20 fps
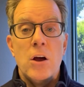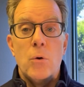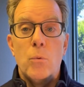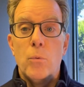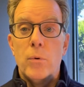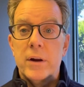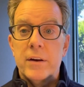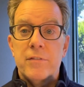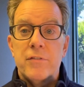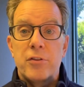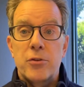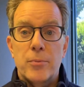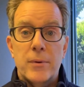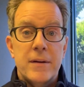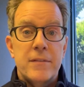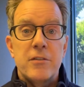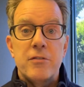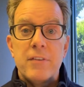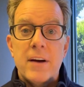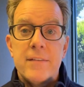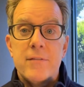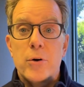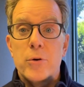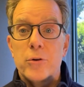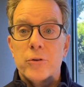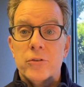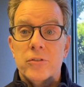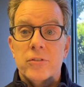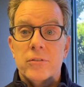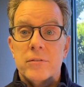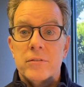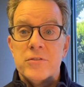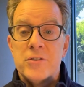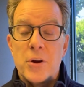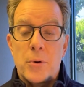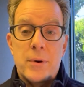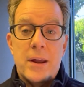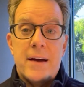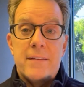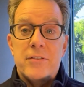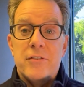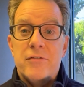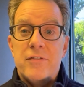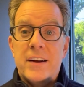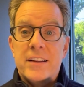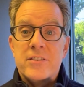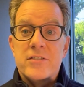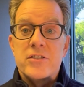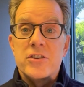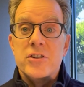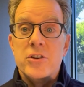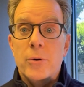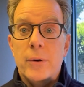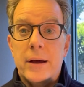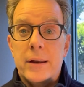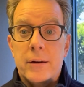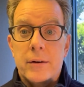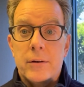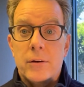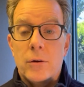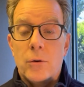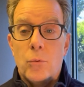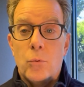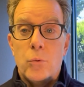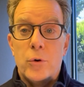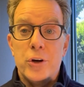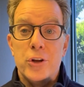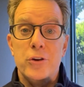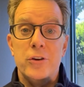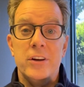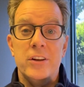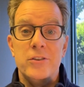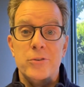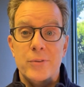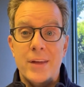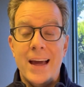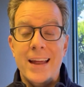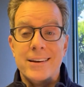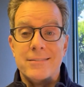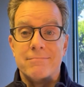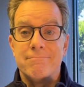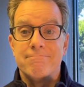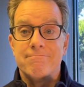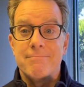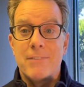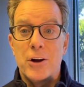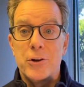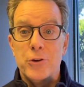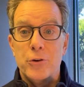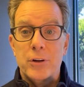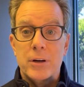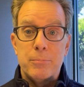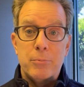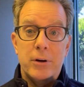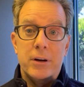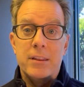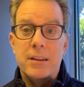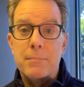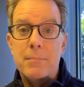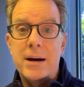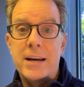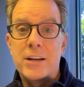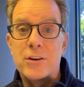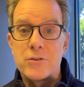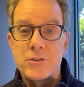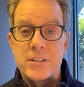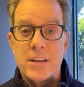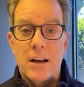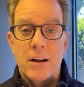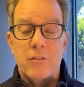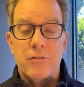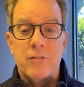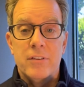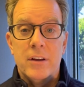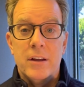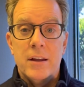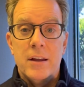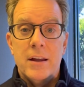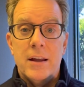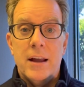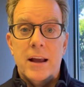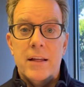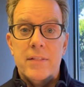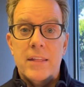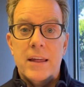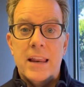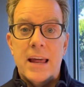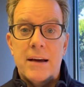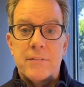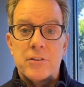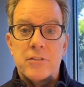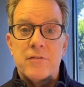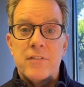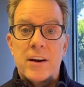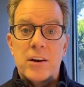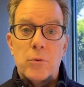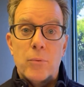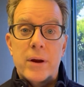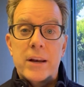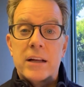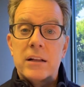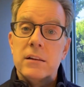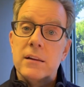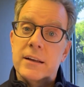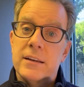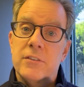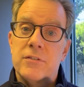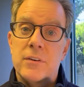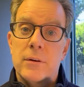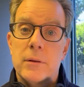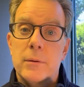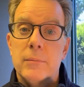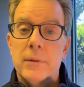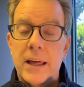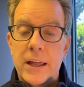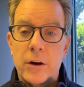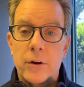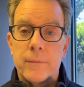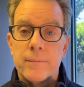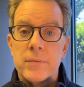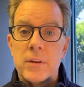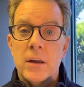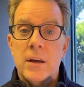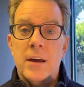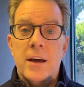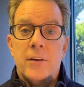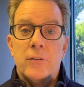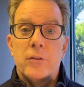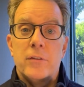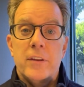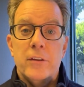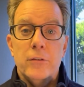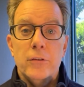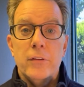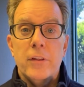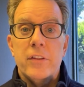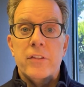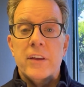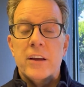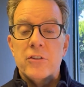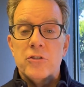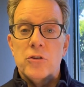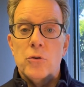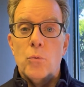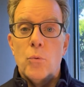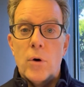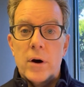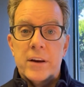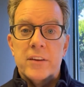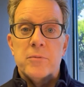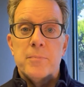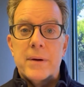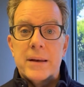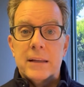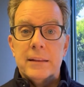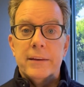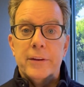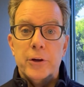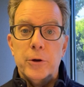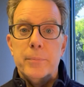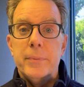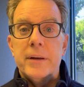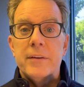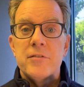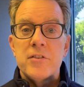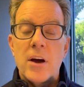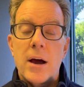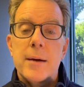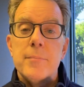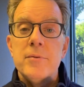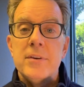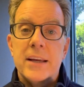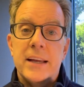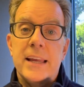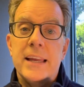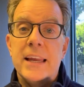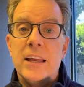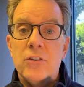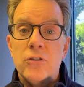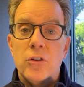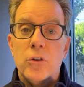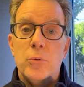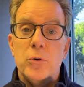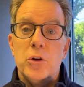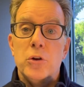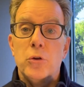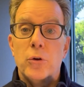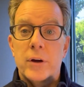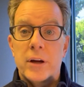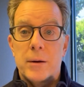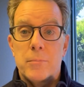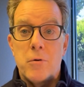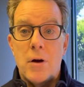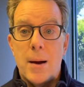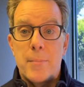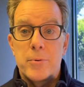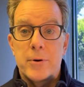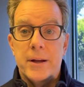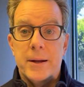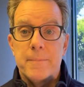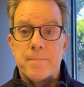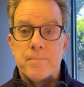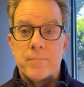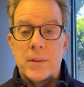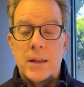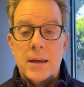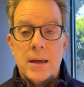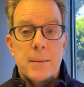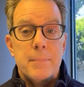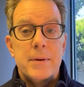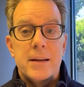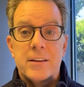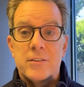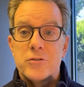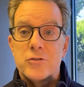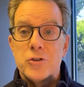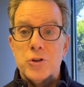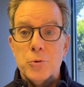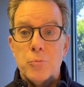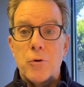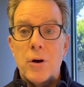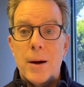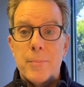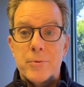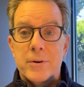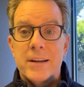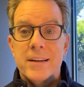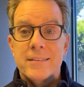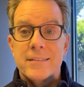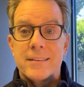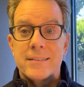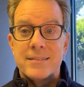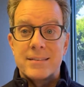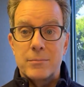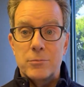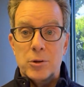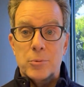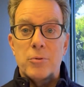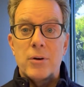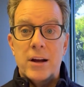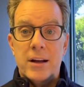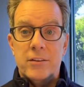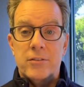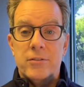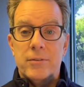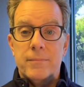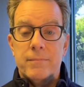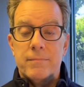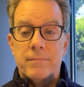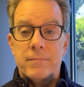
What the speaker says: What if 3 of the 5 owners don't have the funds to do it? What are you going to do then? Are you going to put in the money yourself and then have to find a way to collect it from them later? So these are the things you want to spend a little bit of time digging into when you look at a property, because 2 properties at similar price